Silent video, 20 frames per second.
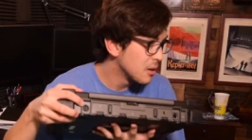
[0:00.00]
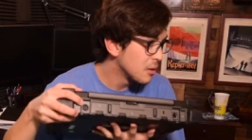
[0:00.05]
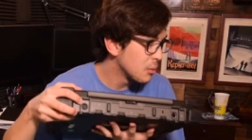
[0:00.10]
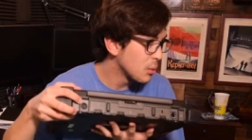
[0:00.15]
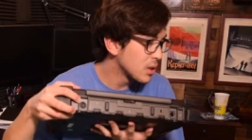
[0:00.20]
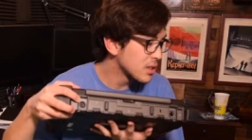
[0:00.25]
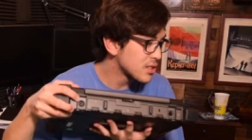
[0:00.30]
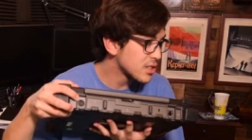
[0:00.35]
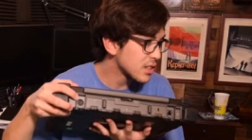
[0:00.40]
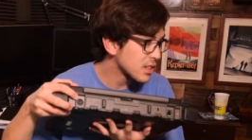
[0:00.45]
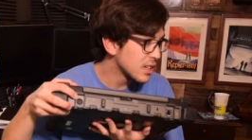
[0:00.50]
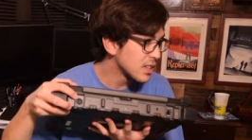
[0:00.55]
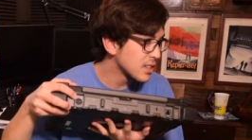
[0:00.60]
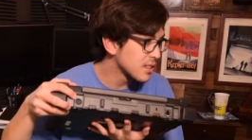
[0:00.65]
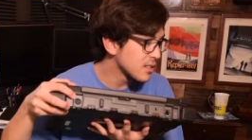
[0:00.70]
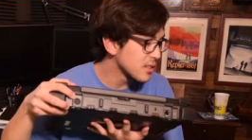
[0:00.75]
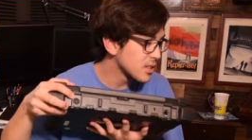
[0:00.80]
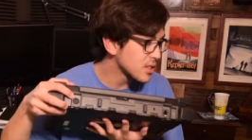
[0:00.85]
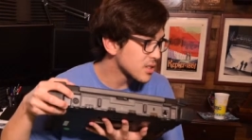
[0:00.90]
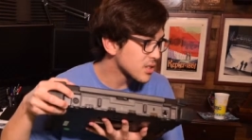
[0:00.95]
Once again,
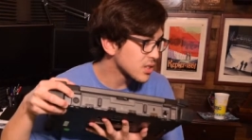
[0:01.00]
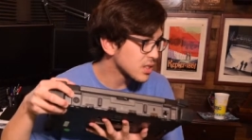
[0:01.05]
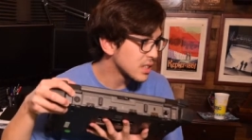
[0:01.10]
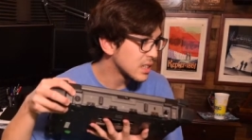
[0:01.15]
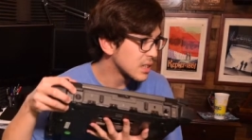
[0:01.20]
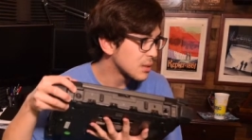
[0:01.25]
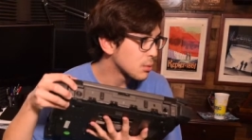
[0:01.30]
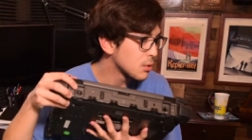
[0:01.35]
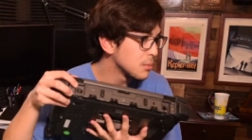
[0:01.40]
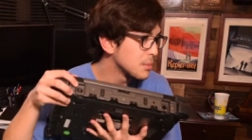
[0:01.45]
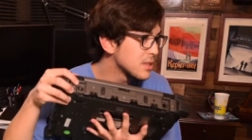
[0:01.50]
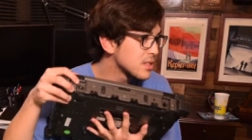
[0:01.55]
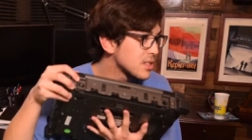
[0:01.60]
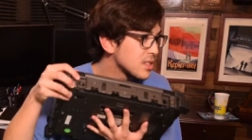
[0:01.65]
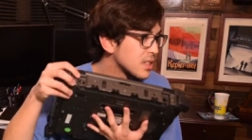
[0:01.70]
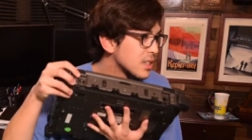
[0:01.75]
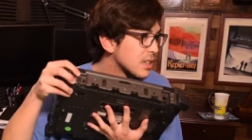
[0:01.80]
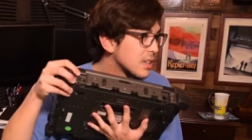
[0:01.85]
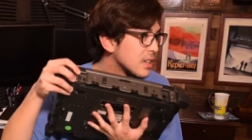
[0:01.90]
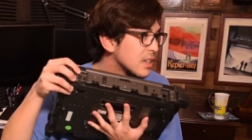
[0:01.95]
it looks like we're
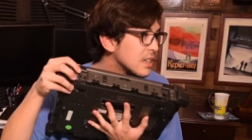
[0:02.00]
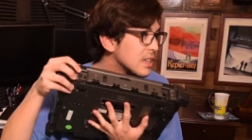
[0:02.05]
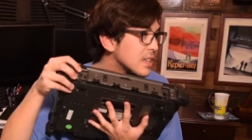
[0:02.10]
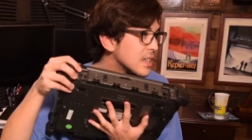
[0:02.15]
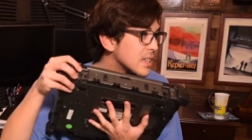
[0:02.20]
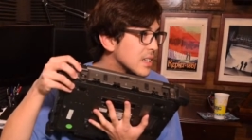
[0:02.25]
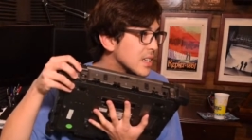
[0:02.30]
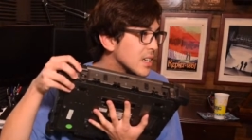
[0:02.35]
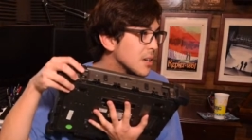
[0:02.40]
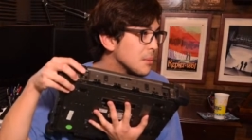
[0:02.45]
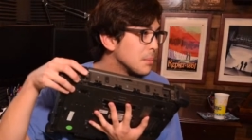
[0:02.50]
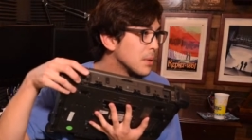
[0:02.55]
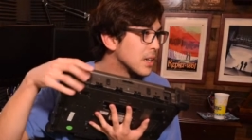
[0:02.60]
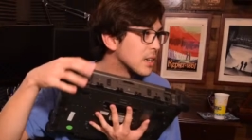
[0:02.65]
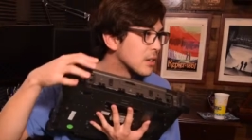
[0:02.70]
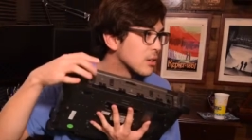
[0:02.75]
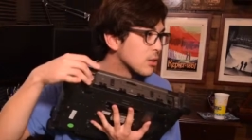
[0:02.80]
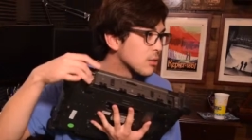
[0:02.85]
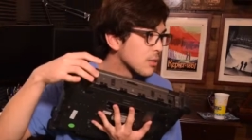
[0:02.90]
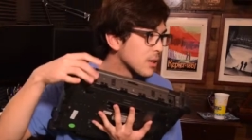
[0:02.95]
missing a uh,
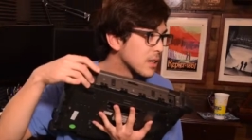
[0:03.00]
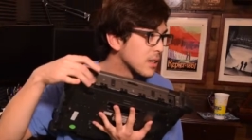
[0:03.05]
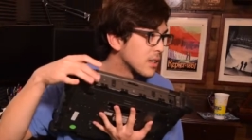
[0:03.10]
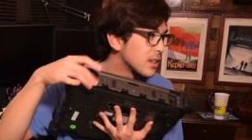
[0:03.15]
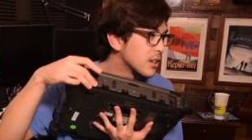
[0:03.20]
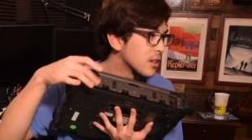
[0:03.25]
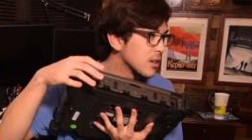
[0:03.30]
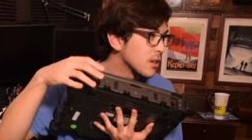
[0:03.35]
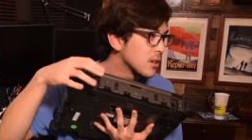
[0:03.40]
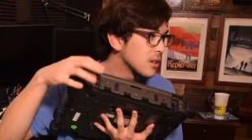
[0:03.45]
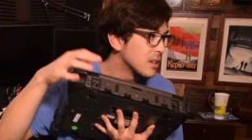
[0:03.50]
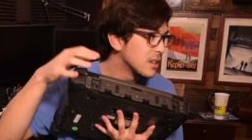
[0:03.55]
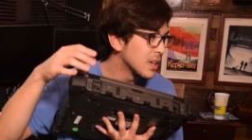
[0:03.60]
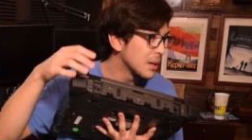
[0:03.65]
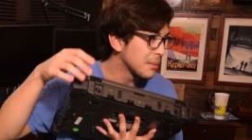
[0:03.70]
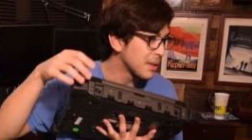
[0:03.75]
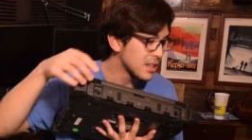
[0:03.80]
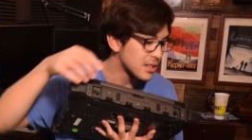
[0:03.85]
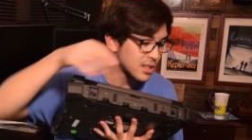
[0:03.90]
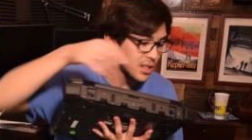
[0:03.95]
panel right here.
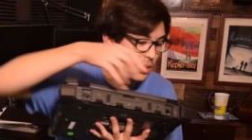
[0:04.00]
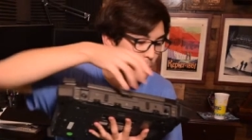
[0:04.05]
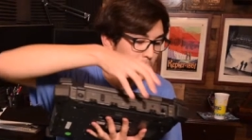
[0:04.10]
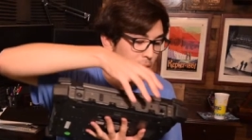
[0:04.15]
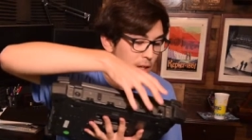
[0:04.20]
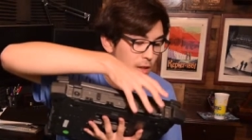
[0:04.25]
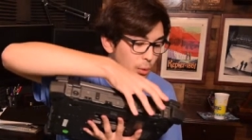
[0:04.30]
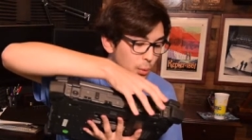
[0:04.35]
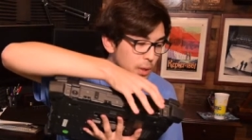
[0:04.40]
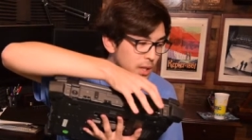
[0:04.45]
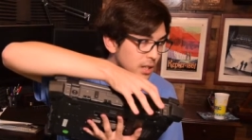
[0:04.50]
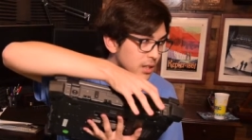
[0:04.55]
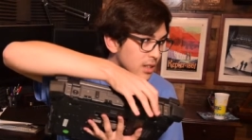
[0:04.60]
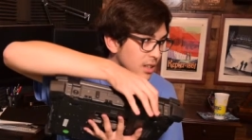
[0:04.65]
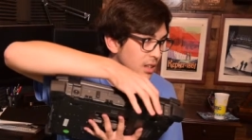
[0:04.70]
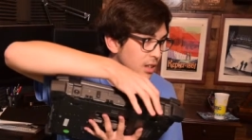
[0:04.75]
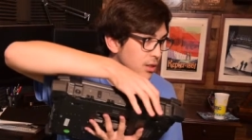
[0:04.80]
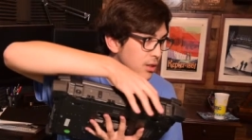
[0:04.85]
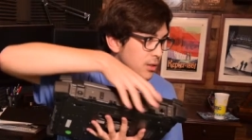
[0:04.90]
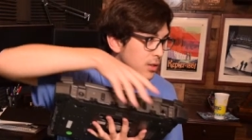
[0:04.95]
I'm guessing a panel went on
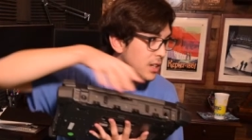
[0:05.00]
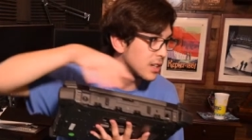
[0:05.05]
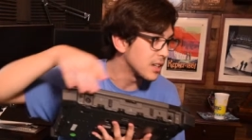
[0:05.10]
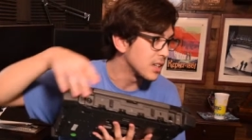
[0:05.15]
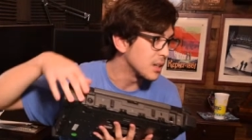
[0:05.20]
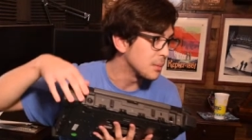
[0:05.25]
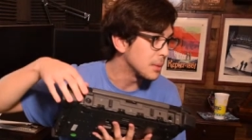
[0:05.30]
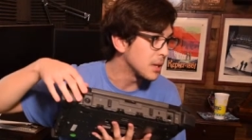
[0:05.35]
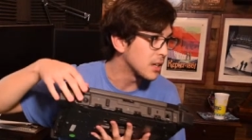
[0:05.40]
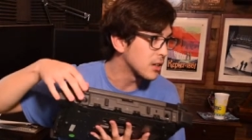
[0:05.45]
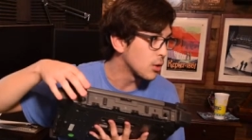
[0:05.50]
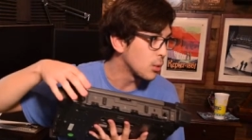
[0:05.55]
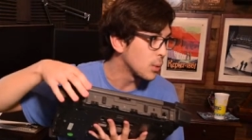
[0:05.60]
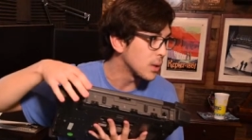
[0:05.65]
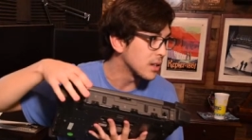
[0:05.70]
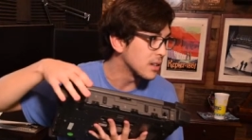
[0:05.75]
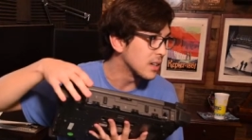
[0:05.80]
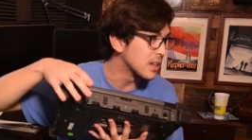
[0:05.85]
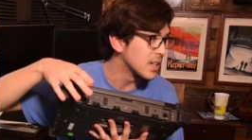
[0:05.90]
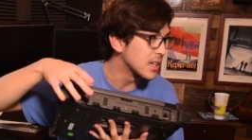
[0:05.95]
the Ethernet and a panel
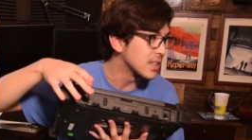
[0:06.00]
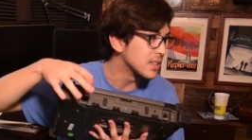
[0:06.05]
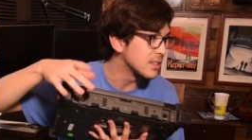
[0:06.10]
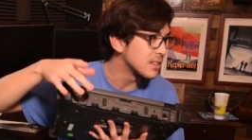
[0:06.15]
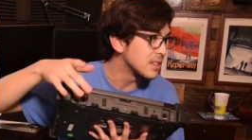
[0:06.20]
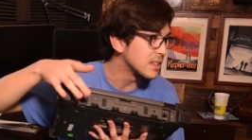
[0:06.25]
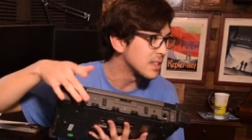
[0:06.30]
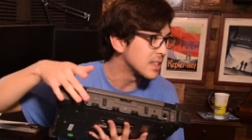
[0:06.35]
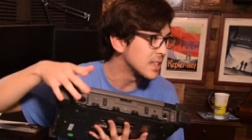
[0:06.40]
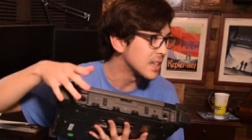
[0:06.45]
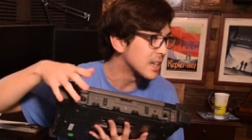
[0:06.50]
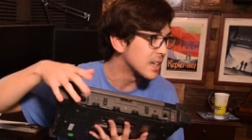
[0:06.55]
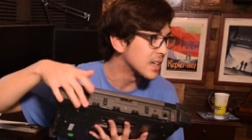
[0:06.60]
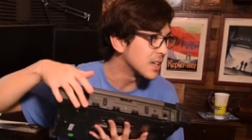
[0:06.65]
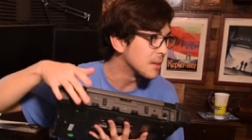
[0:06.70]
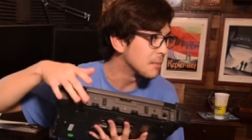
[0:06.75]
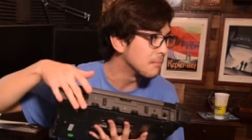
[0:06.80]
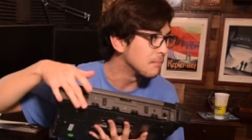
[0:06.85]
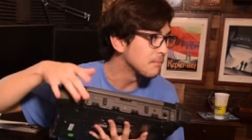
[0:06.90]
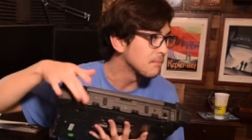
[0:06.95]
went on the
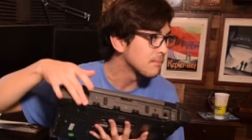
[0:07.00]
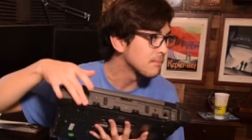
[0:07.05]
um,